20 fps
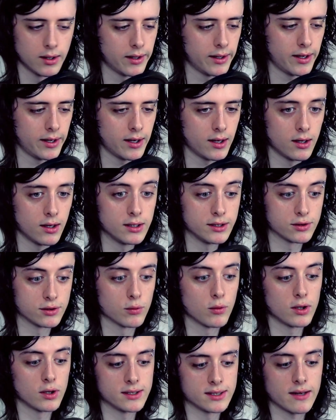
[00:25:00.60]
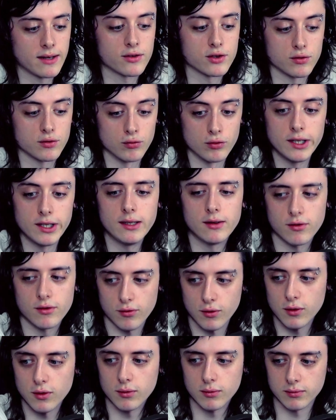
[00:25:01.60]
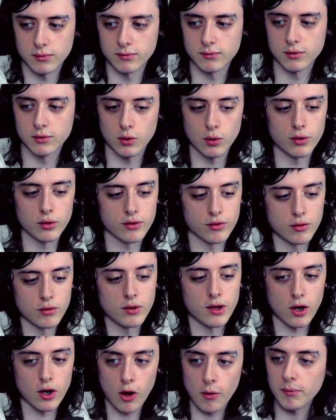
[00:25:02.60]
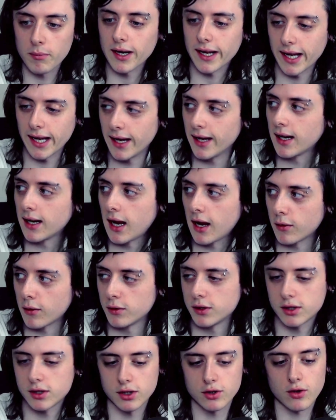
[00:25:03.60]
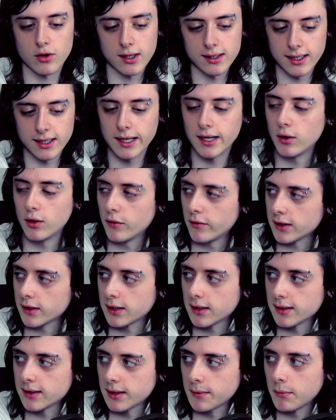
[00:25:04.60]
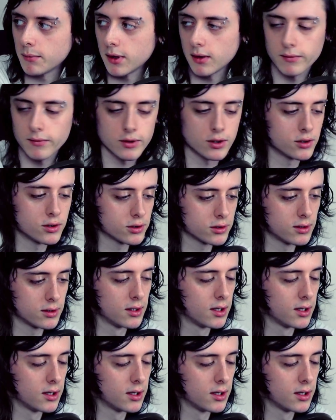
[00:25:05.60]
At least have to read through, go through the complicated language to translate it over to the simple version.